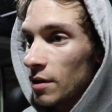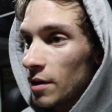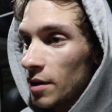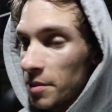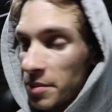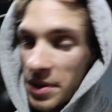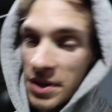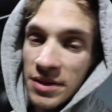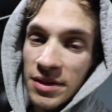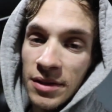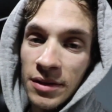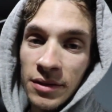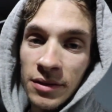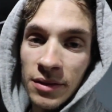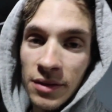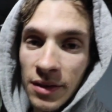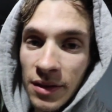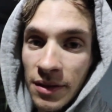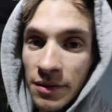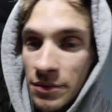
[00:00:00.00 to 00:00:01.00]
Amazing.
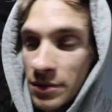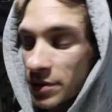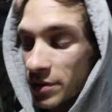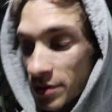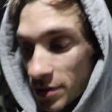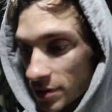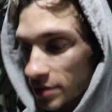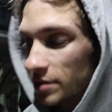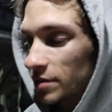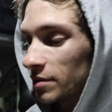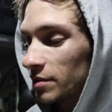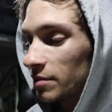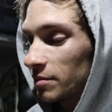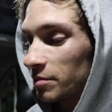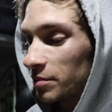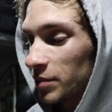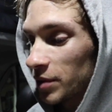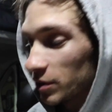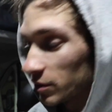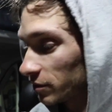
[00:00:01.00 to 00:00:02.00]
It was just
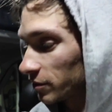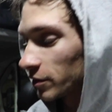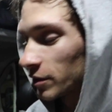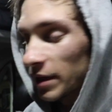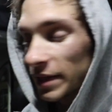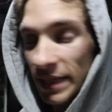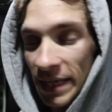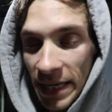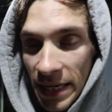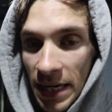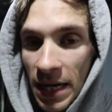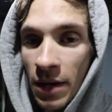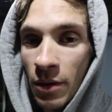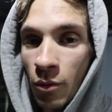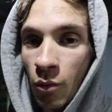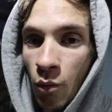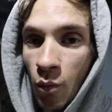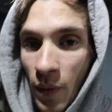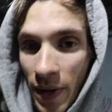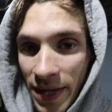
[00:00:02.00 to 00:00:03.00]
beautiful. I cannot
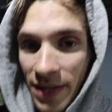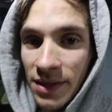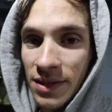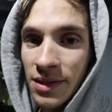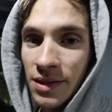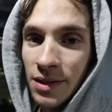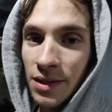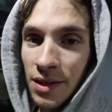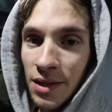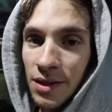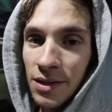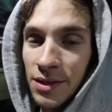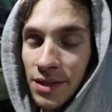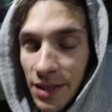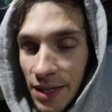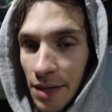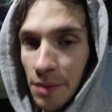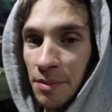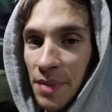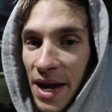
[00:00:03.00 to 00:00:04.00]
wait
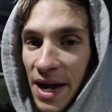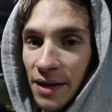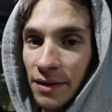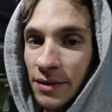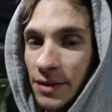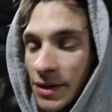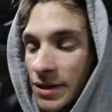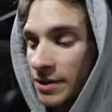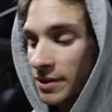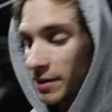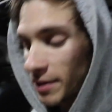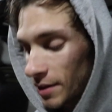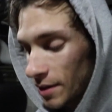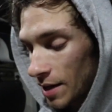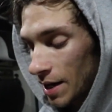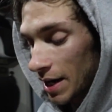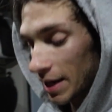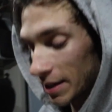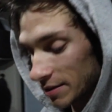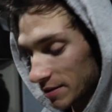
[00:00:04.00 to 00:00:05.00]
to get back there.
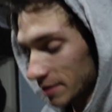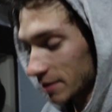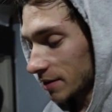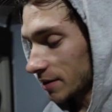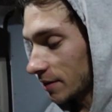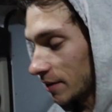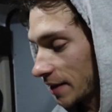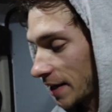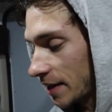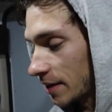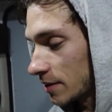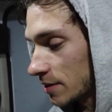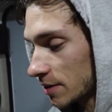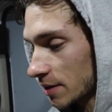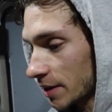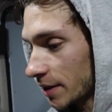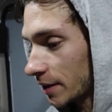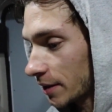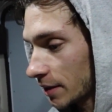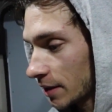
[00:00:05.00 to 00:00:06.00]
Honestly, that is
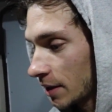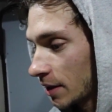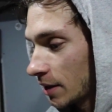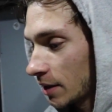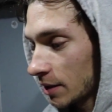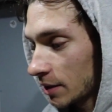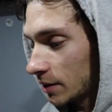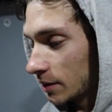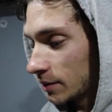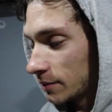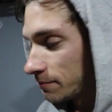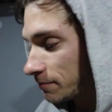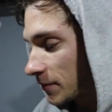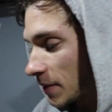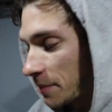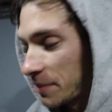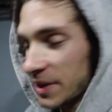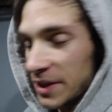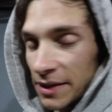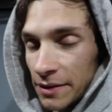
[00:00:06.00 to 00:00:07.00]
like,
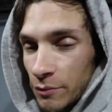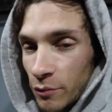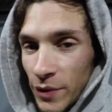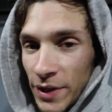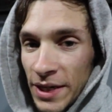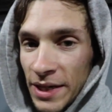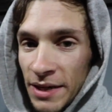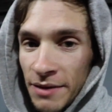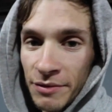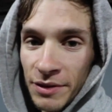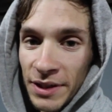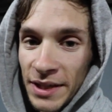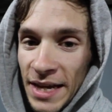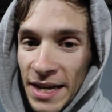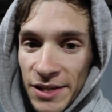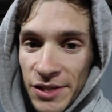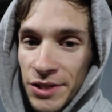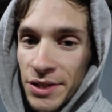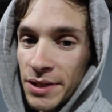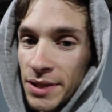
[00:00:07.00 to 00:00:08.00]
I mean, we didn't even
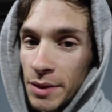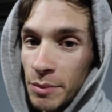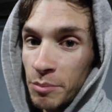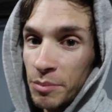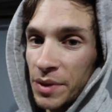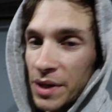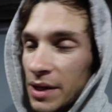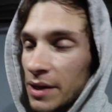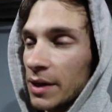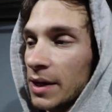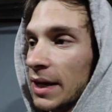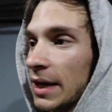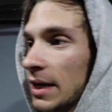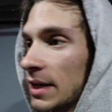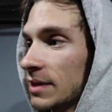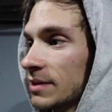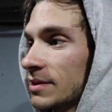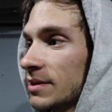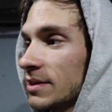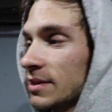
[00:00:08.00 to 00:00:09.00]
catch anything big. I
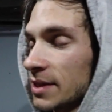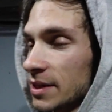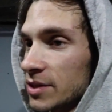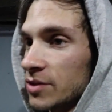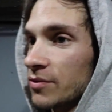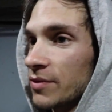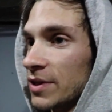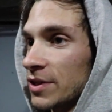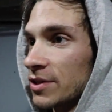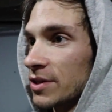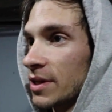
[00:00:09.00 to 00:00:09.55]
caught 6 fish